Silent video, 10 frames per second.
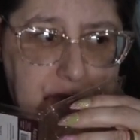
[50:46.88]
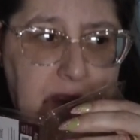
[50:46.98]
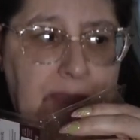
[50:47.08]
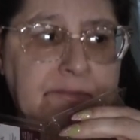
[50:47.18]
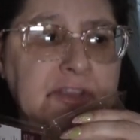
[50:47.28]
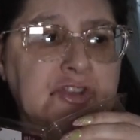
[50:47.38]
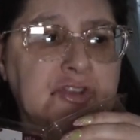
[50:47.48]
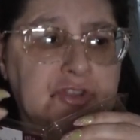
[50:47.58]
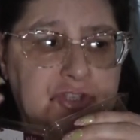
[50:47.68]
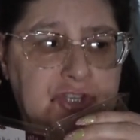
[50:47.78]
heavy
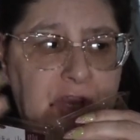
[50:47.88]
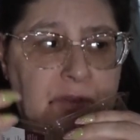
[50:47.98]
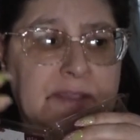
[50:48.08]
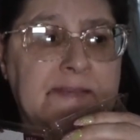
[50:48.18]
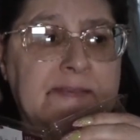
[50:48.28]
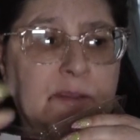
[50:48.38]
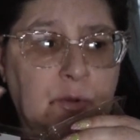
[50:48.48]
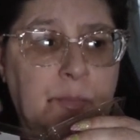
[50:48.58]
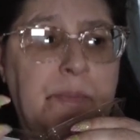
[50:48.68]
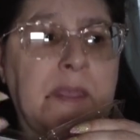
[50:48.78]
cherry
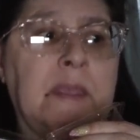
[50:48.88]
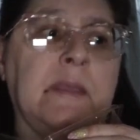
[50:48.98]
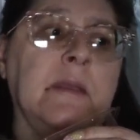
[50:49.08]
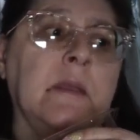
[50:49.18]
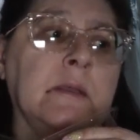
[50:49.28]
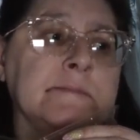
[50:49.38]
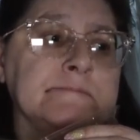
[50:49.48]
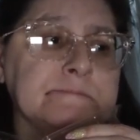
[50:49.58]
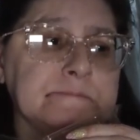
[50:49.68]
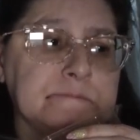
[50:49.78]
syrupy
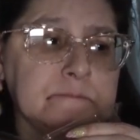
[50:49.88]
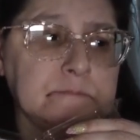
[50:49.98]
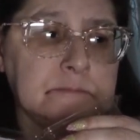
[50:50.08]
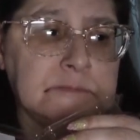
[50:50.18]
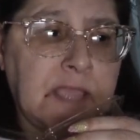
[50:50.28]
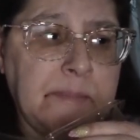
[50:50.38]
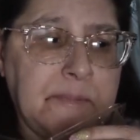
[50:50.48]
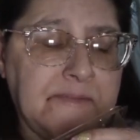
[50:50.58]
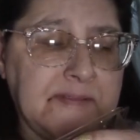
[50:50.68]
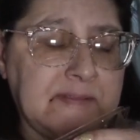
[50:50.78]

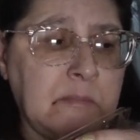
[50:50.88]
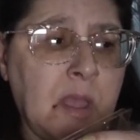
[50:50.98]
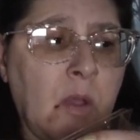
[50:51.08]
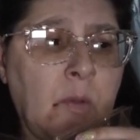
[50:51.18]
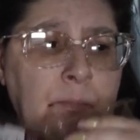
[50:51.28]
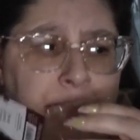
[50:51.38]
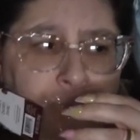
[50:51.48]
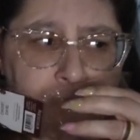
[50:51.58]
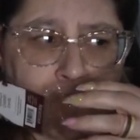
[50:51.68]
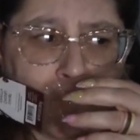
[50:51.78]
type of a smell.
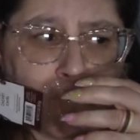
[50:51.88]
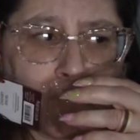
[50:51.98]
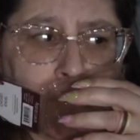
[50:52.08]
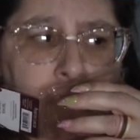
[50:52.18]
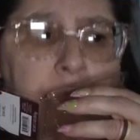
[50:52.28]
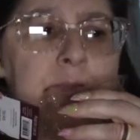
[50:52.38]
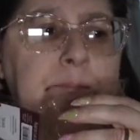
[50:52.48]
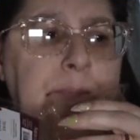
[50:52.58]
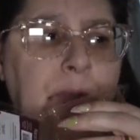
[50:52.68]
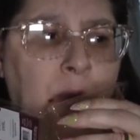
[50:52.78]

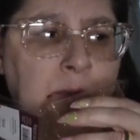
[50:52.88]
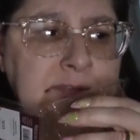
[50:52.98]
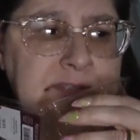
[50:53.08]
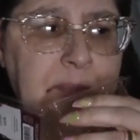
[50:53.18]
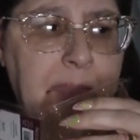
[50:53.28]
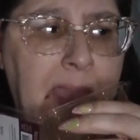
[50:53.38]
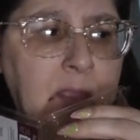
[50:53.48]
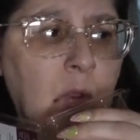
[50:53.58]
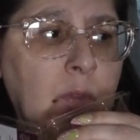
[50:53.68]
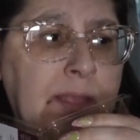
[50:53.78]
Almost
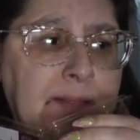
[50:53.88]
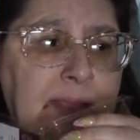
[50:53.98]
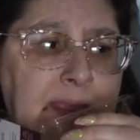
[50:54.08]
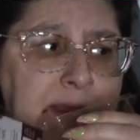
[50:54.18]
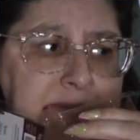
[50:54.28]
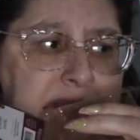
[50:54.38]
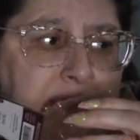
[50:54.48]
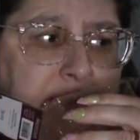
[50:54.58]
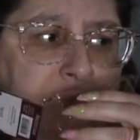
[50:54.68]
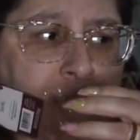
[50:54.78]
tobacco-like, like I'm
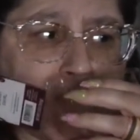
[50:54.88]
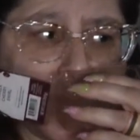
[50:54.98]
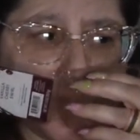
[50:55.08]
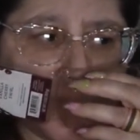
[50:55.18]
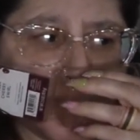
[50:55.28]
telling you.